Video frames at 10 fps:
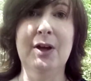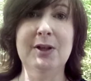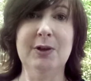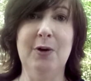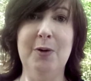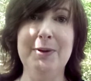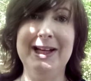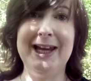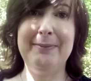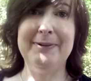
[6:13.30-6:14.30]
So I hope you'll
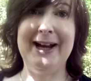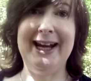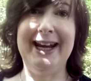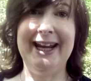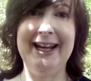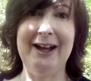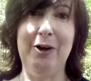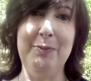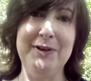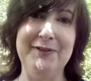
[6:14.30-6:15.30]
keep writing. I
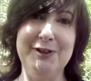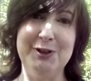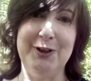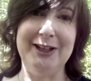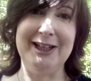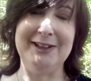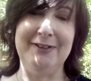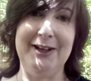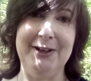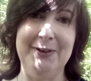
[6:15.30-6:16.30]
hope you've enjoyed these
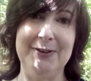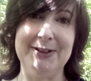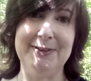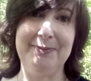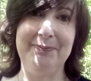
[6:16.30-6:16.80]
videos.